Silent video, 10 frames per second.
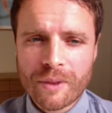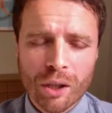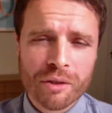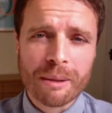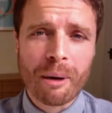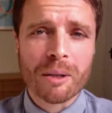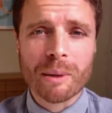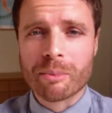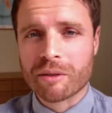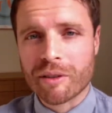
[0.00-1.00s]
Obviously, most
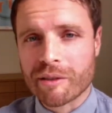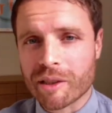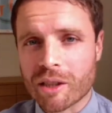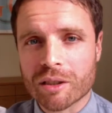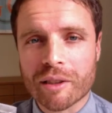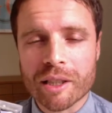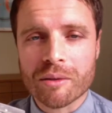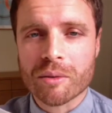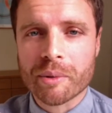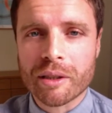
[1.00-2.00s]
people's favourite kart
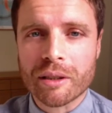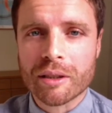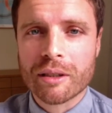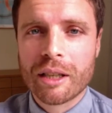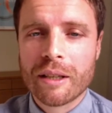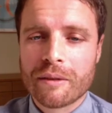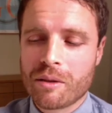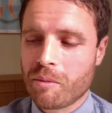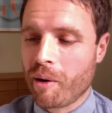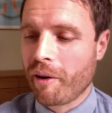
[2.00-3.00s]
racer would be
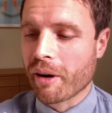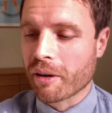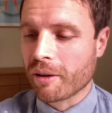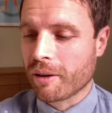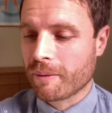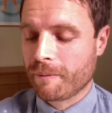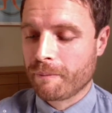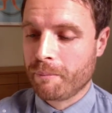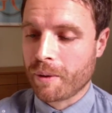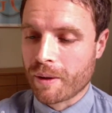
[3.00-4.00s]
Super Mario Kart,
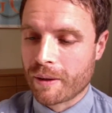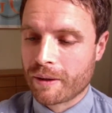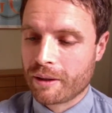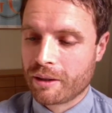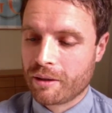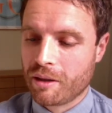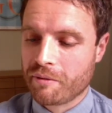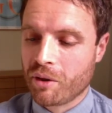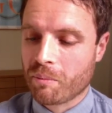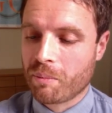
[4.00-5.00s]
but
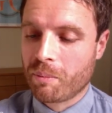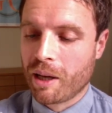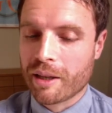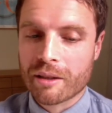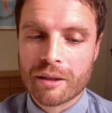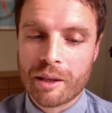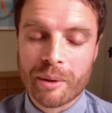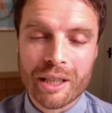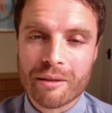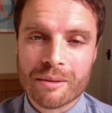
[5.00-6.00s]
I've not played
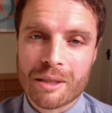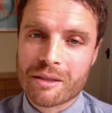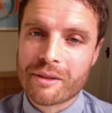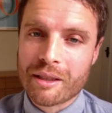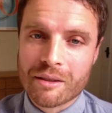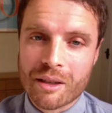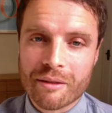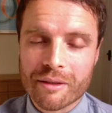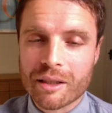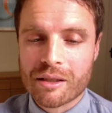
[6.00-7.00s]
anywhere near as much of that as I
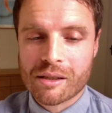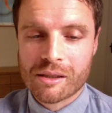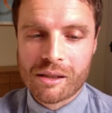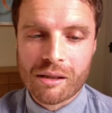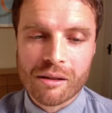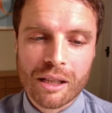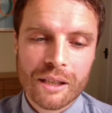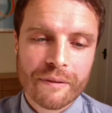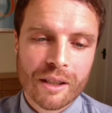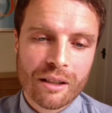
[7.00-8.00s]
have of this, so
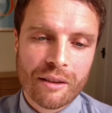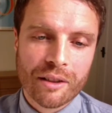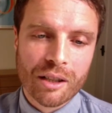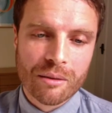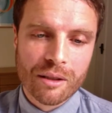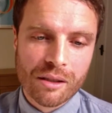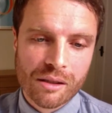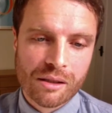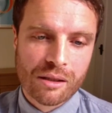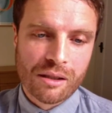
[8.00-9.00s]
I'd have to go with
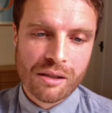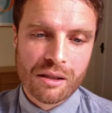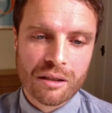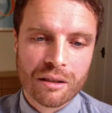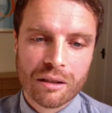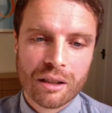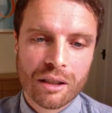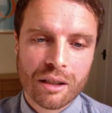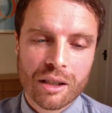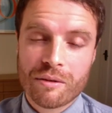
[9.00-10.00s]
this. This is as
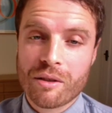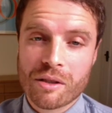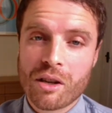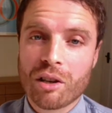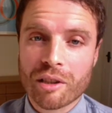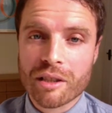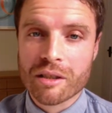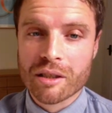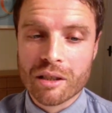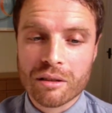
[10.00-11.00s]
far as kart
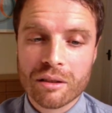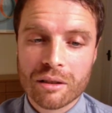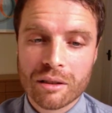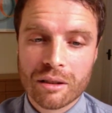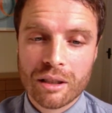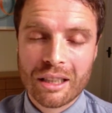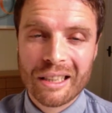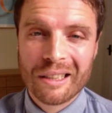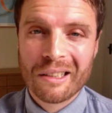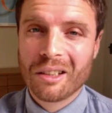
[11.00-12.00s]
races go,
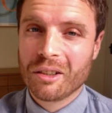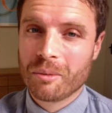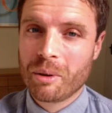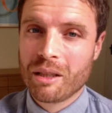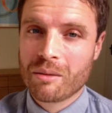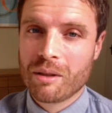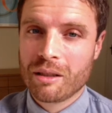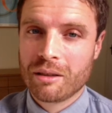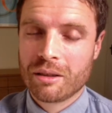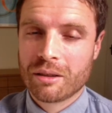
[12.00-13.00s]
on the
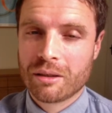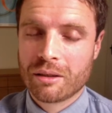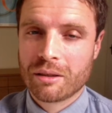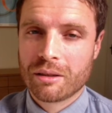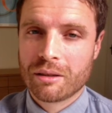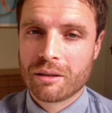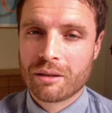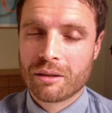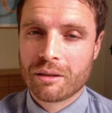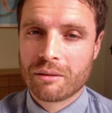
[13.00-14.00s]
PS1,
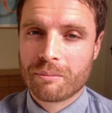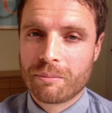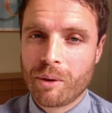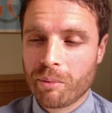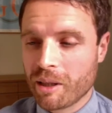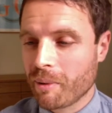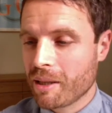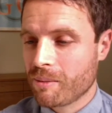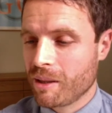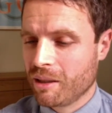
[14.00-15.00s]
probably the
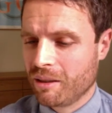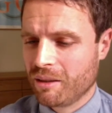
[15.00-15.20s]
best one.